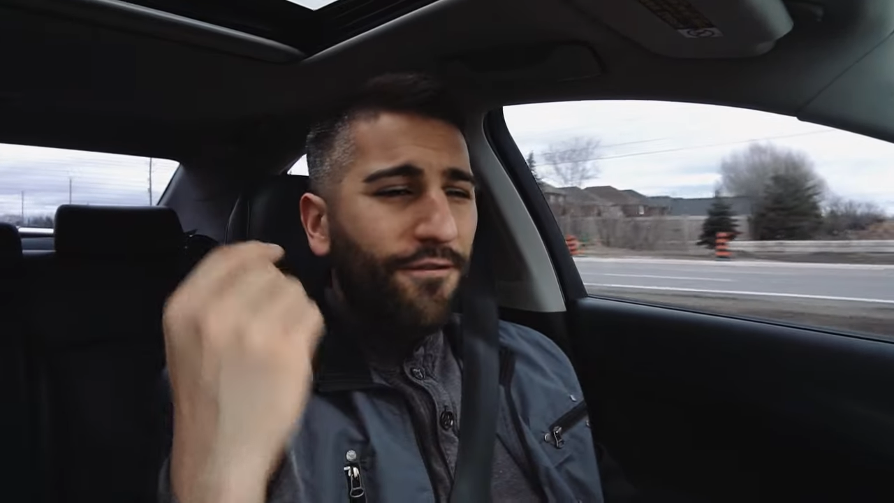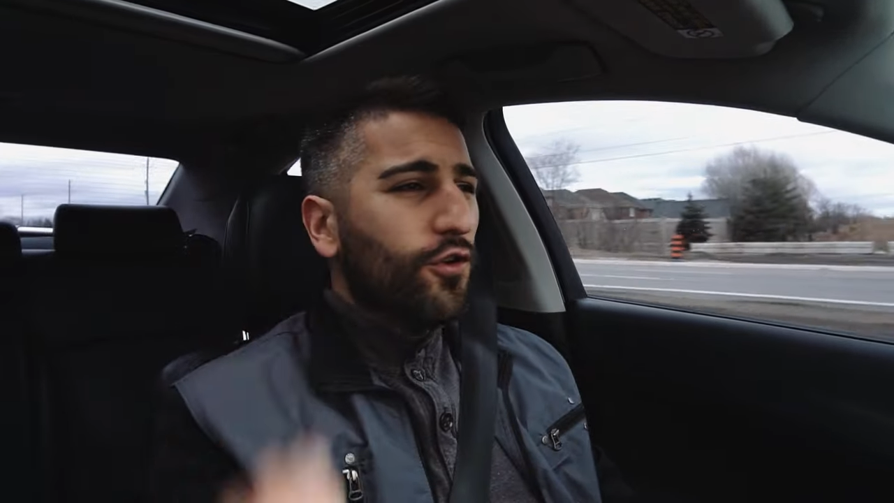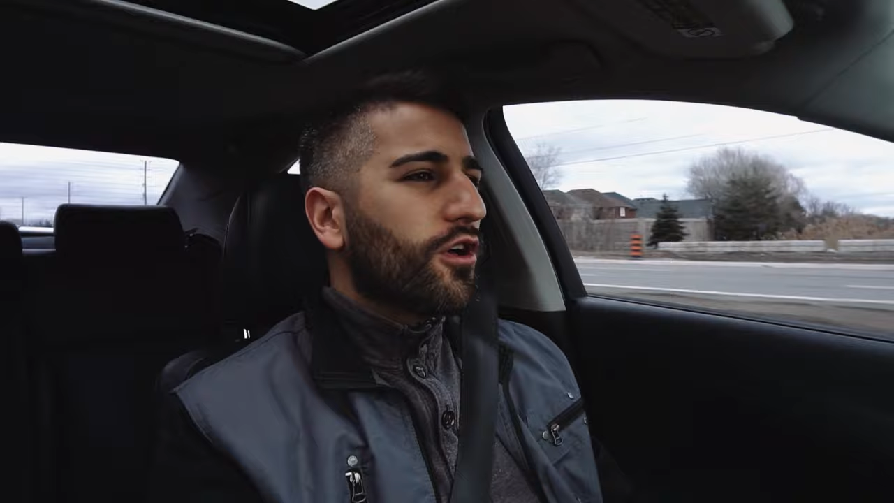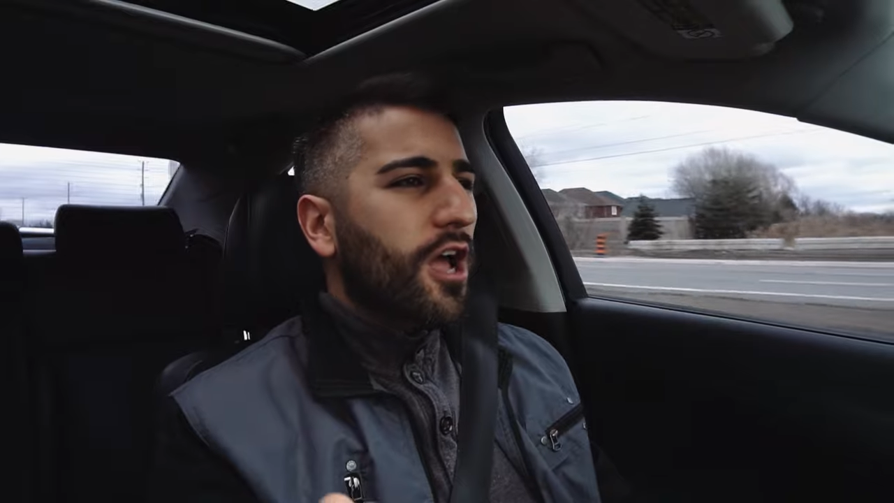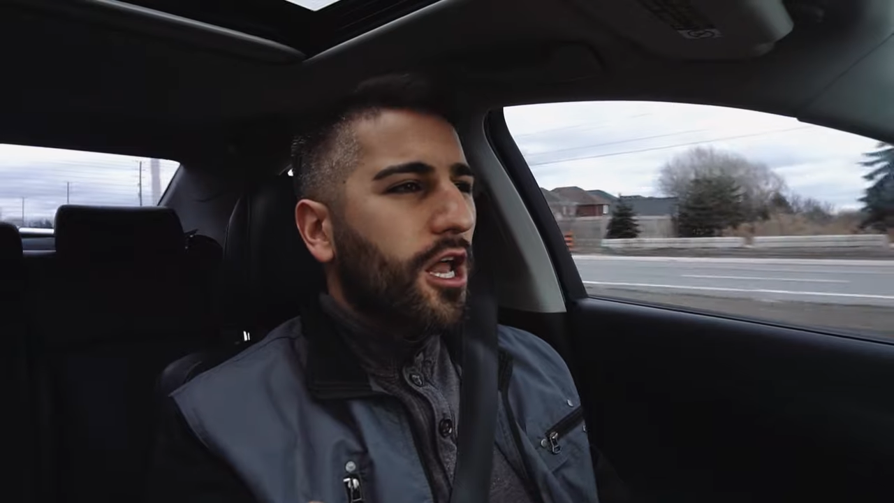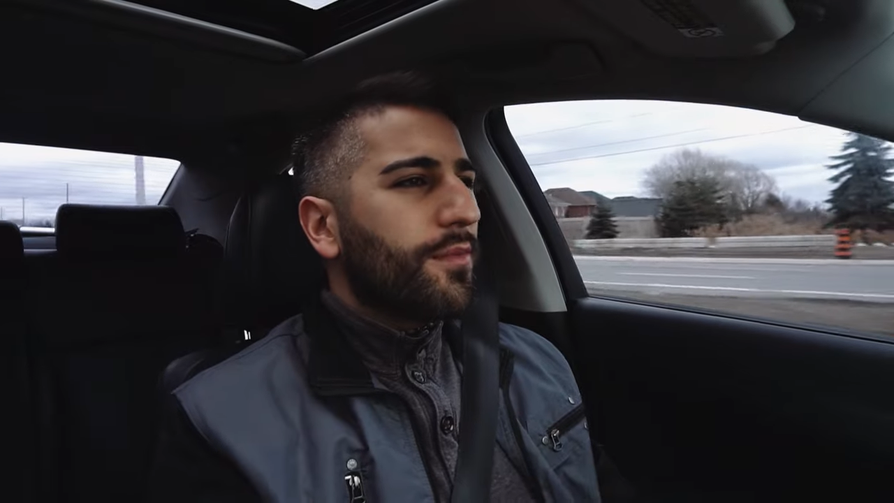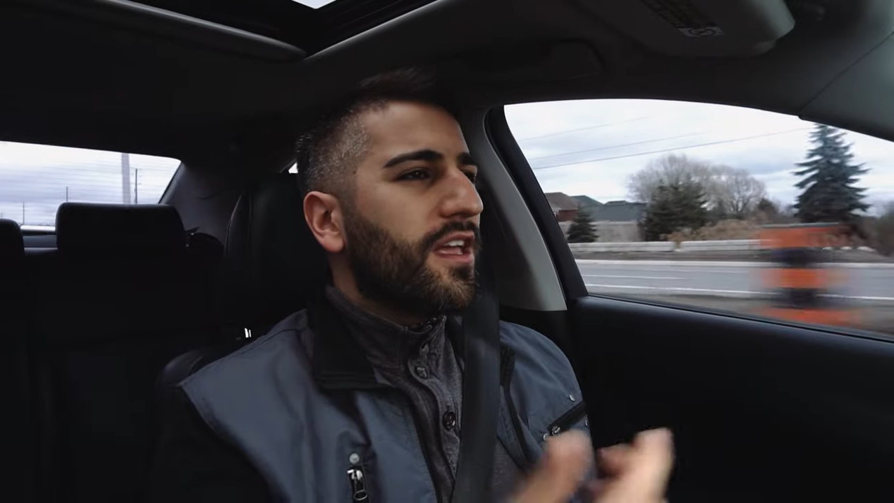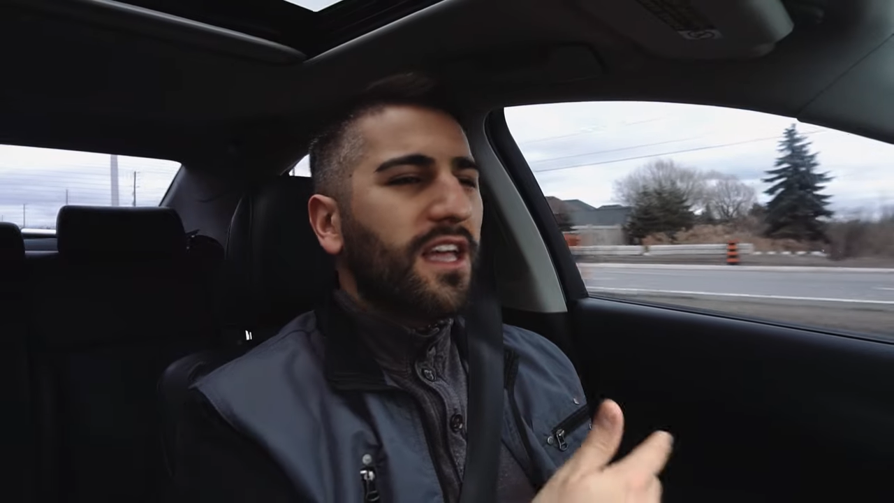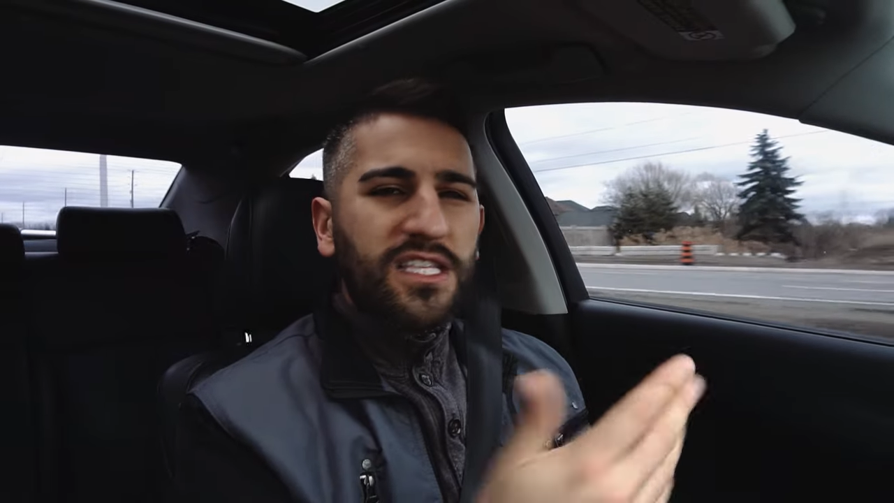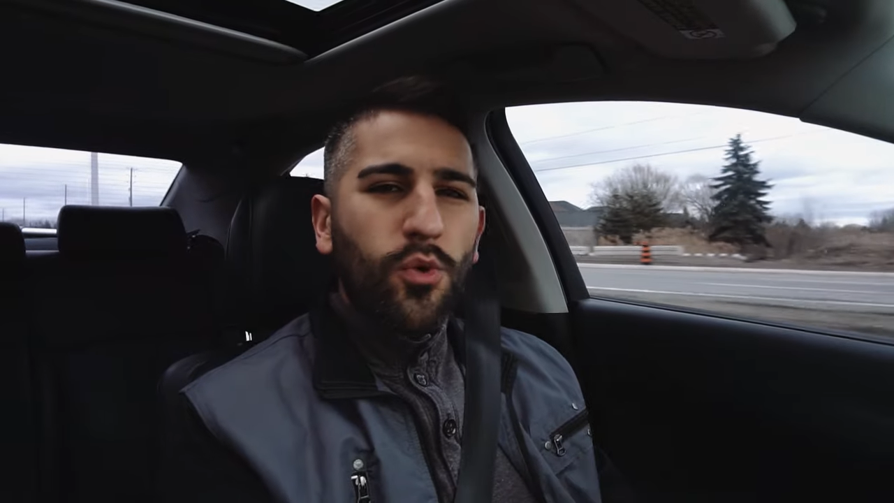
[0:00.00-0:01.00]
fuel
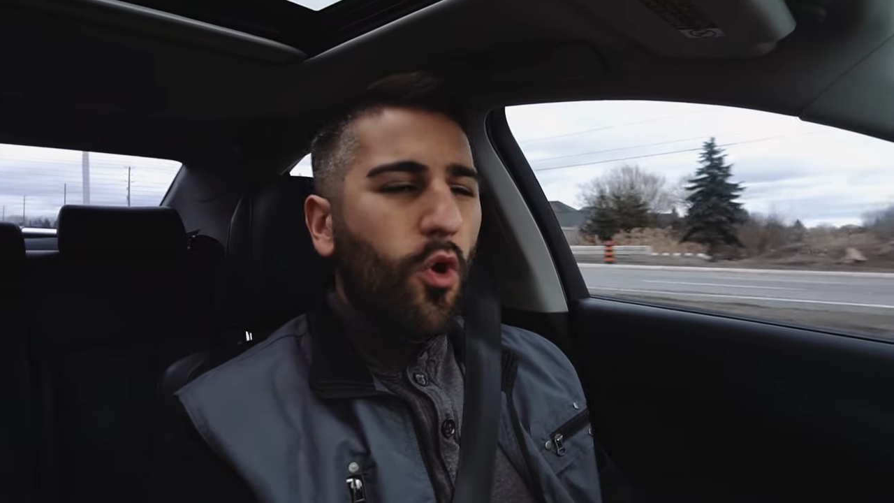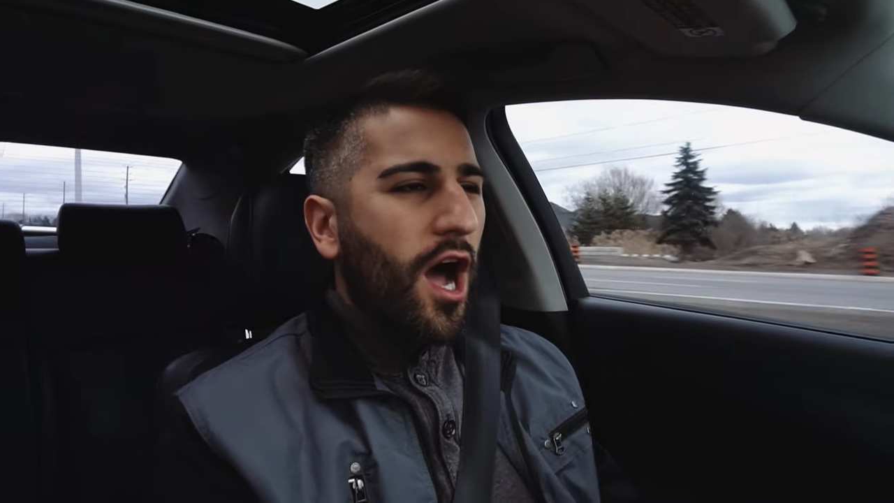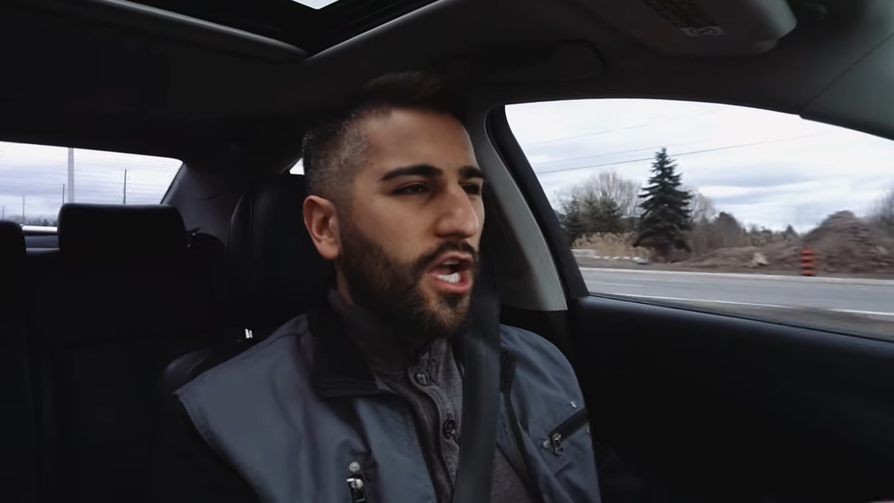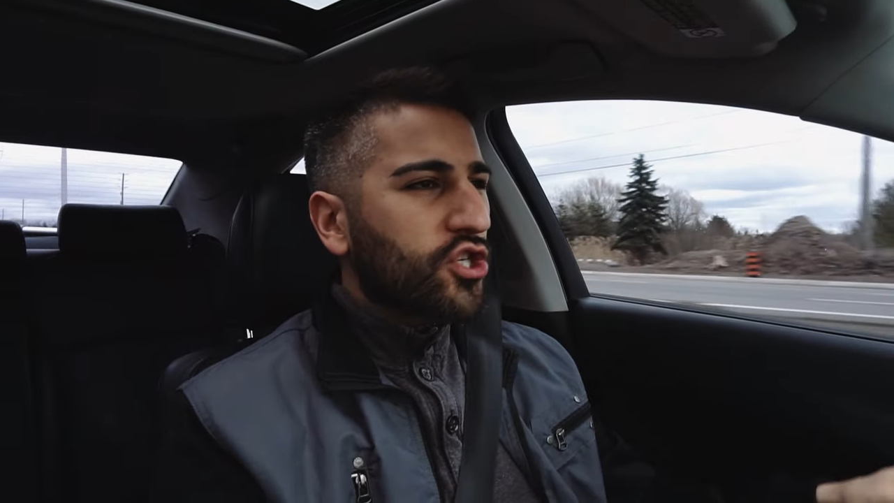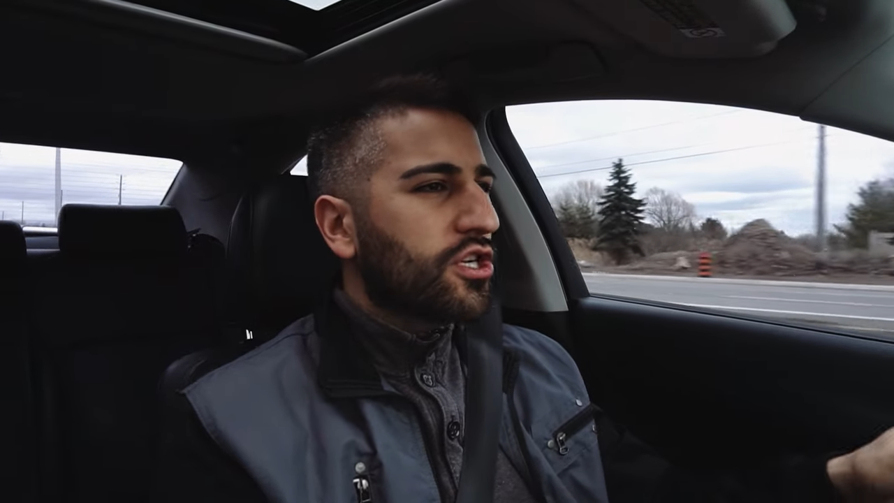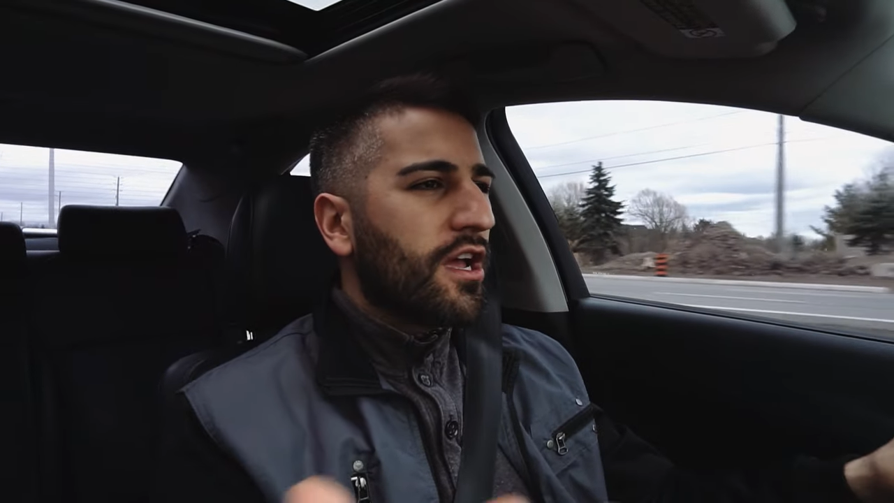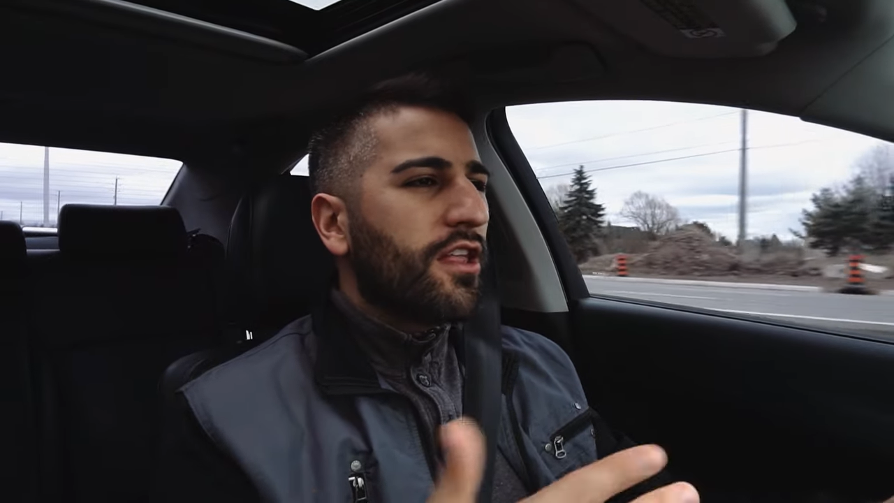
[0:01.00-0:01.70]
economy, it's a wash.